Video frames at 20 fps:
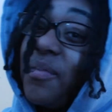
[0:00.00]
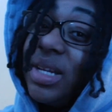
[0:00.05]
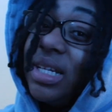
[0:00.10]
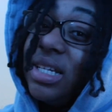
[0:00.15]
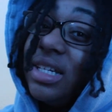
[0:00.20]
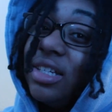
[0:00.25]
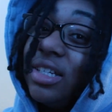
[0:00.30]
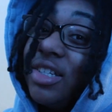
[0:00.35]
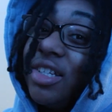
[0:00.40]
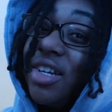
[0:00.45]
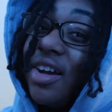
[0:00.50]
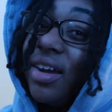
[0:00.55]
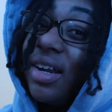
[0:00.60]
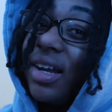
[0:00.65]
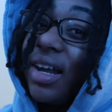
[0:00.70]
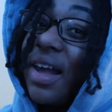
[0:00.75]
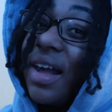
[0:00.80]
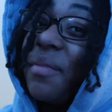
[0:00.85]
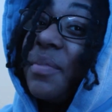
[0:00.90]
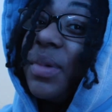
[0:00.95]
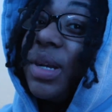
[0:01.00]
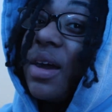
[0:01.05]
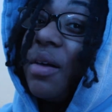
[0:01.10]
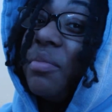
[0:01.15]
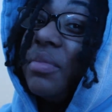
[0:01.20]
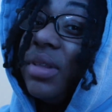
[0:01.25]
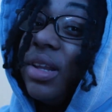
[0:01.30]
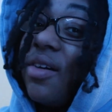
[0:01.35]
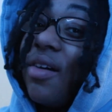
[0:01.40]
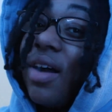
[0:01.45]
gonna need y'all to comment
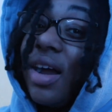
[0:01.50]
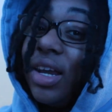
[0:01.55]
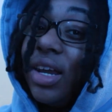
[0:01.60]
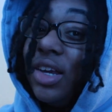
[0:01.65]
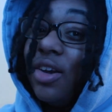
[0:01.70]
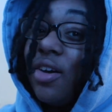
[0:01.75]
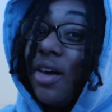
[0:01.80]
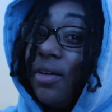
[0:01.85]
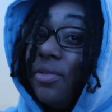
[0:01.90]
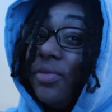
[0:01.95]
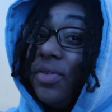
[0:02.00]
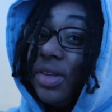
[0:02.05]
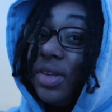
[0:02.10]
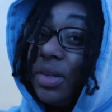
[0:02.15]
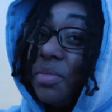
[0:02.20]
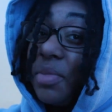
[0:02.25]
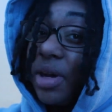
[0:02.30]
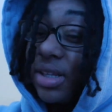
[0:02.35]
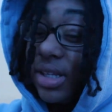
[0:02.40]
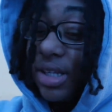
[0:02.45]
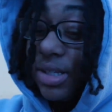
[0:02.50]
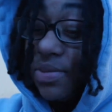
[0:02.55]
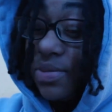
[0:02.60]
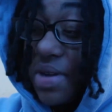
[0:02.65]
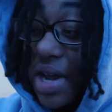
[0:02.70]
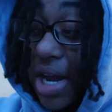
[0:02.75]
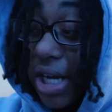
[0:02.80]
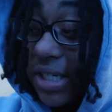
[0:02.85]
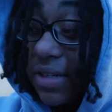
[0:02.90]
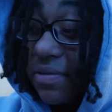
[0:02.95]
down below how y'all felt about this
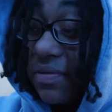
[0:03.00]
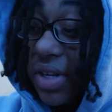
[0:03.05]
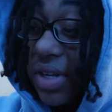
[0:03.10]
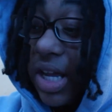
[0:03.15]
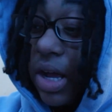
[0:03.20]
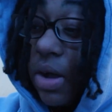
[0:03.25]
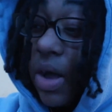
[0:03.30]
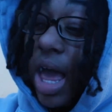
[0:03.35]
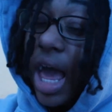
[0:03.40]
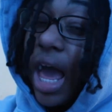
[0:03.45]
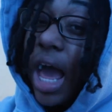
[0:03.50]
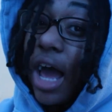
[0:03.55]
reaction video,